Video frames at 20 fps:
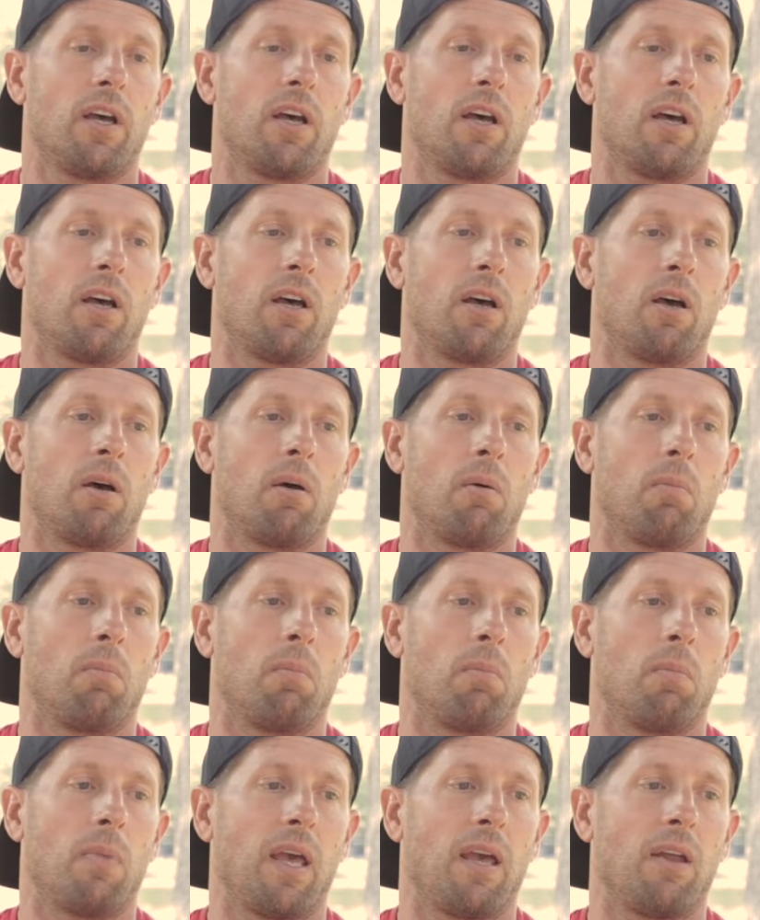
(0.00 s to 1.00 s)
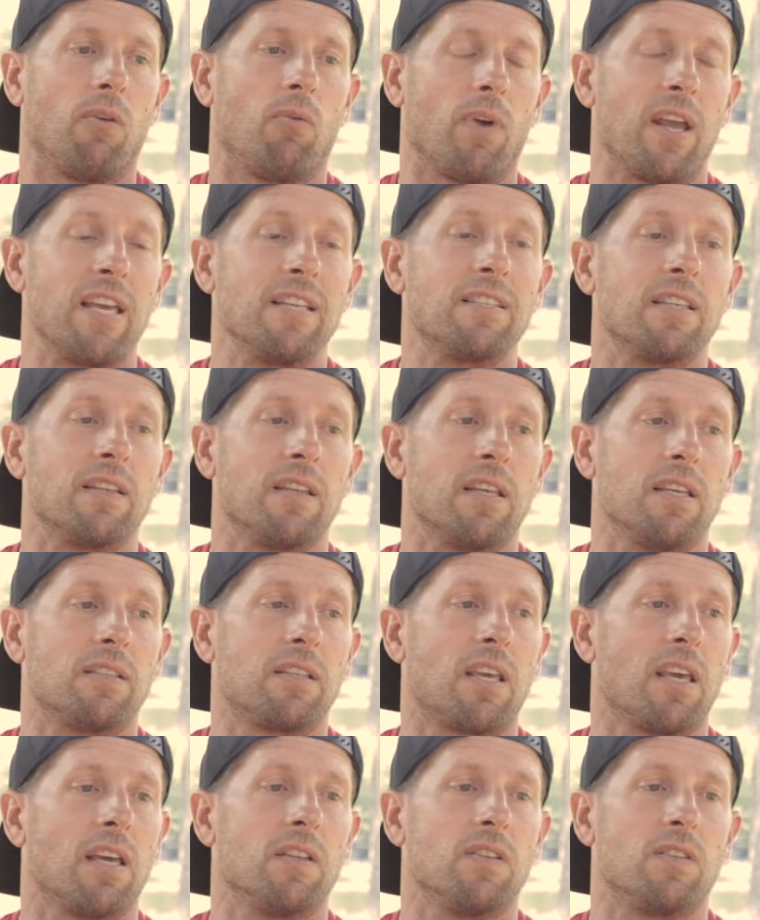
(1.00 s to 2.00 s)
and raising these
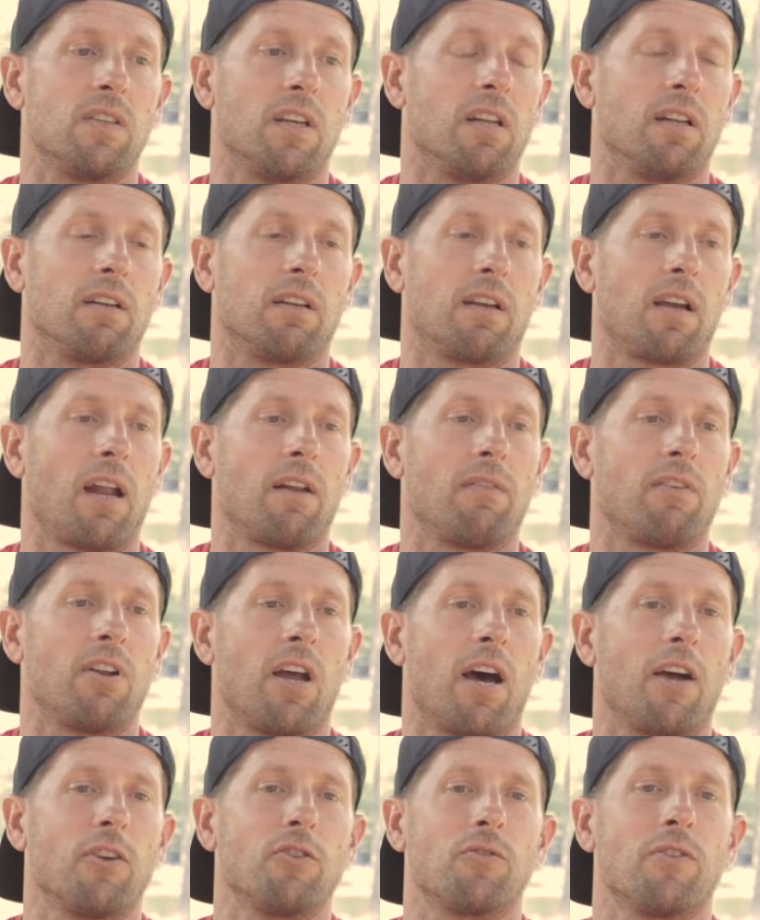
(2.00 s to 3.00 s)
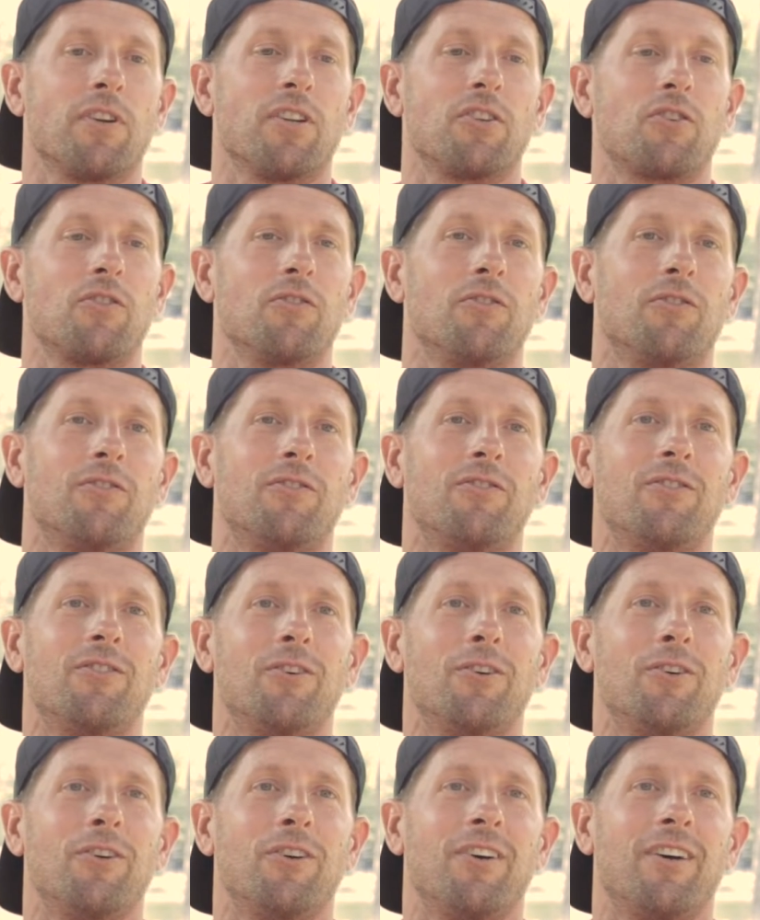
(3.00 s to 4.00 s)
kids in kind of a non-traditional
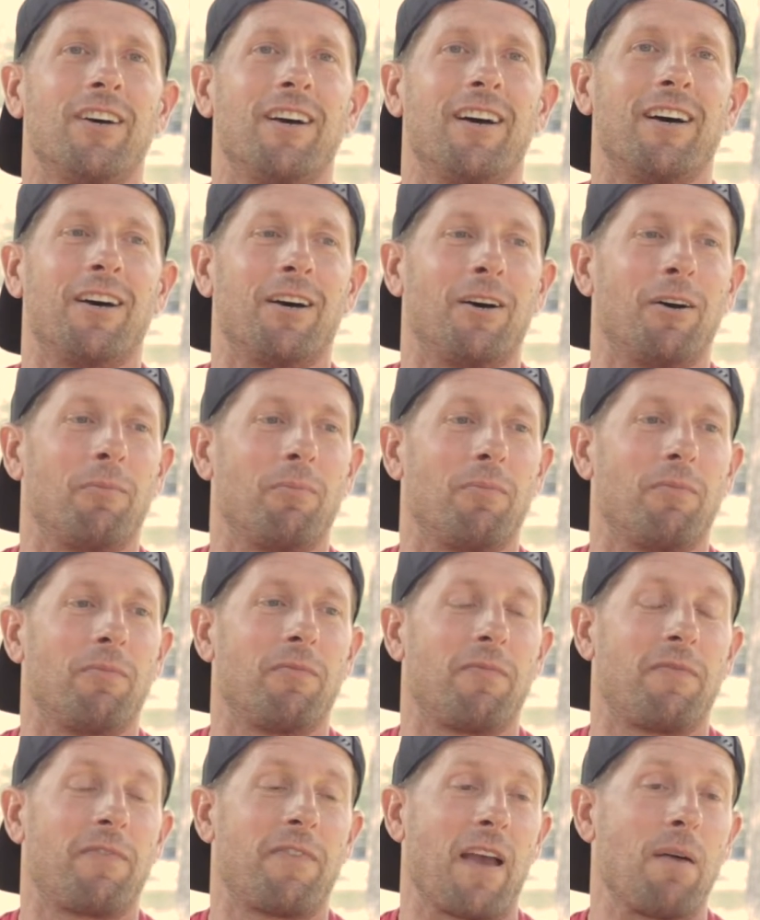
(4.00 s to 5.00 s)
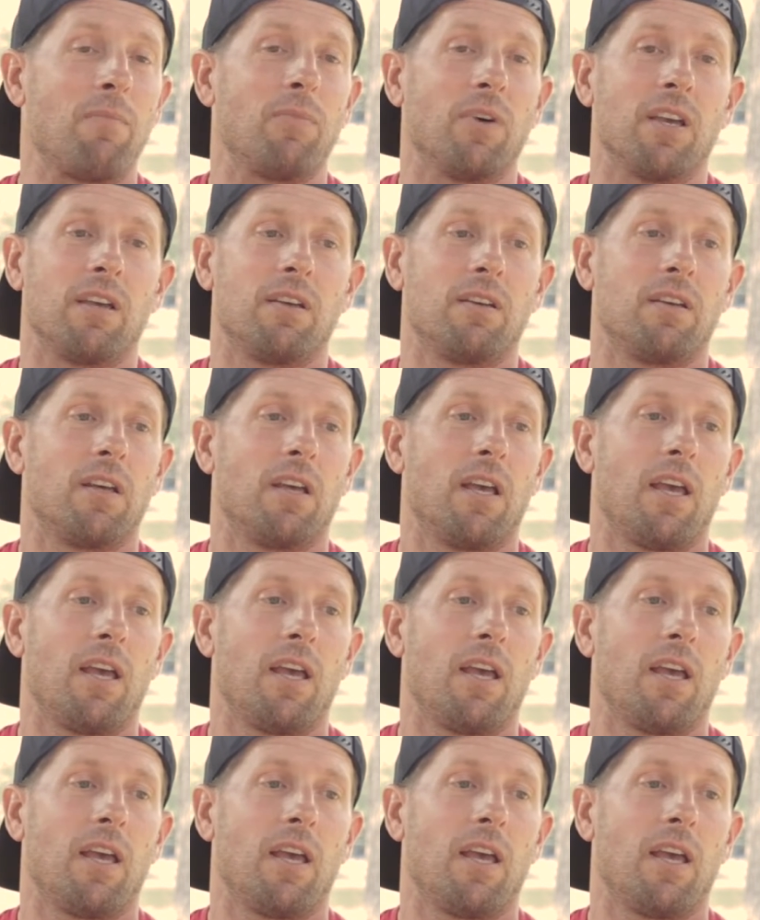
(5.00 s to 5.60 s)
family,